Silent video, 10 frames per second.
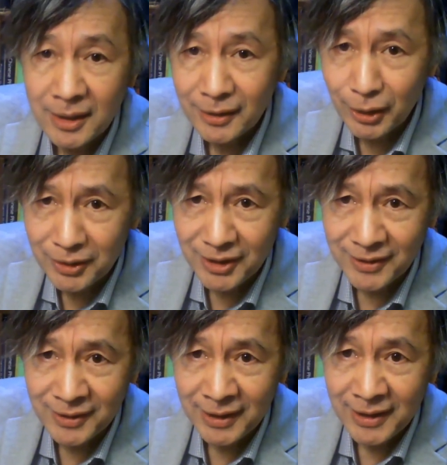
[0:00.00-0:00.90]

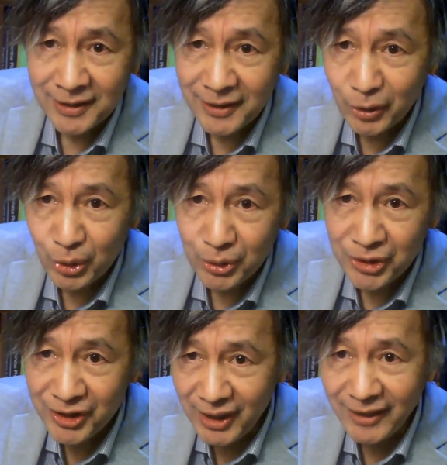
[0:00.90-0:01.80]
Notice the
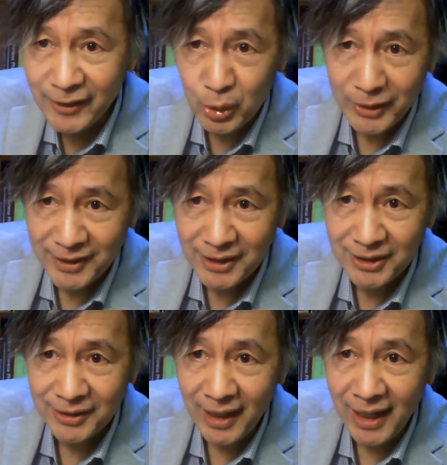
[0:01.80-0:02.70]
two-side
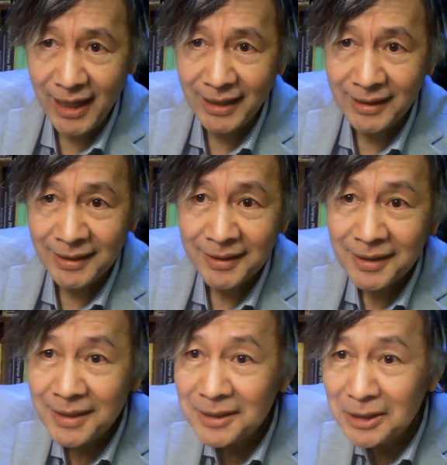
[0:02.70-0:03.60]
transition are
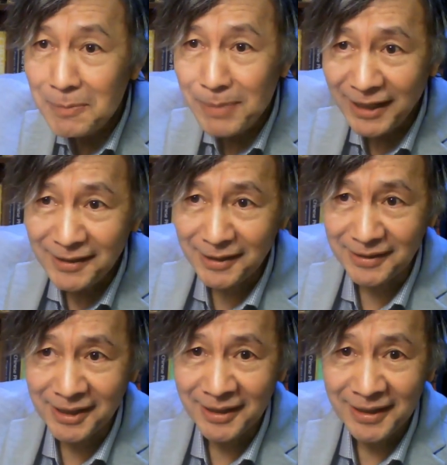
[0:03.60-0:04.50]

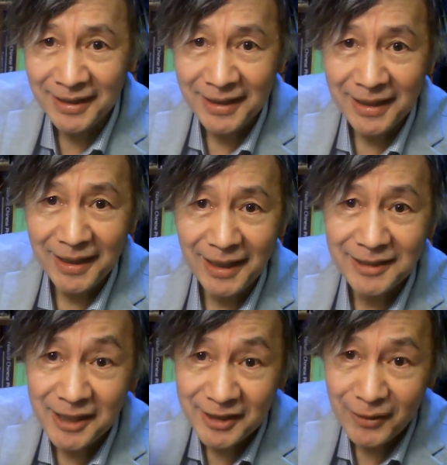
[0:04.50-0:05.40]
dependent
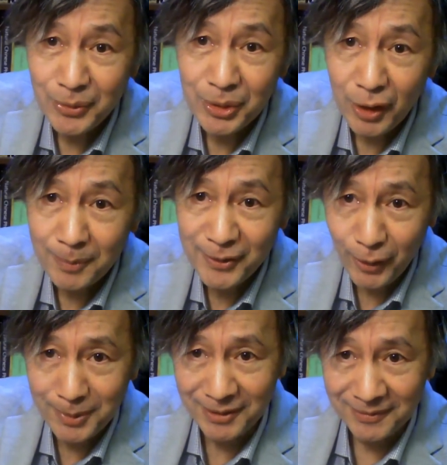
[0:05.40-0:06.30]
on the central
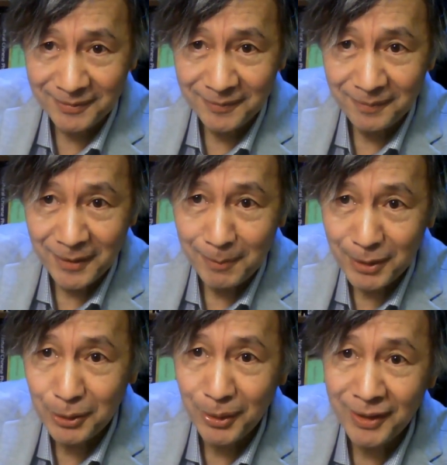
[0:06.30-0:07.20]
absorption
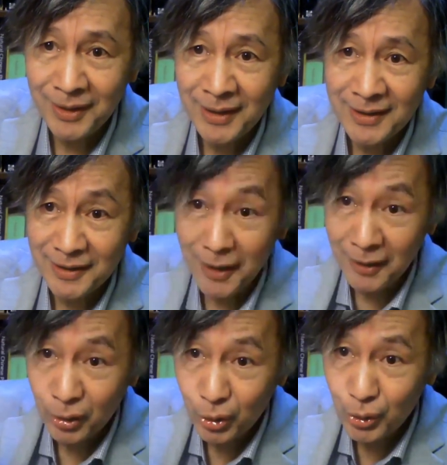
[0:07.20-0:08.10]
between
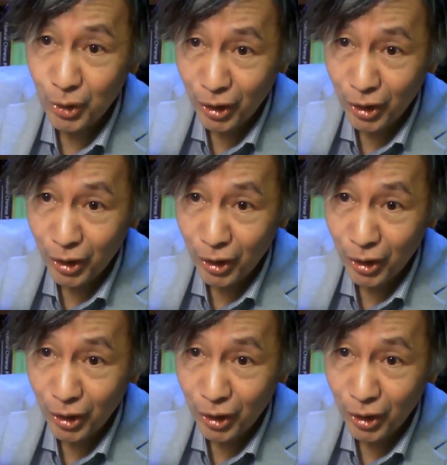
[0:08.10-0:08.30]
the two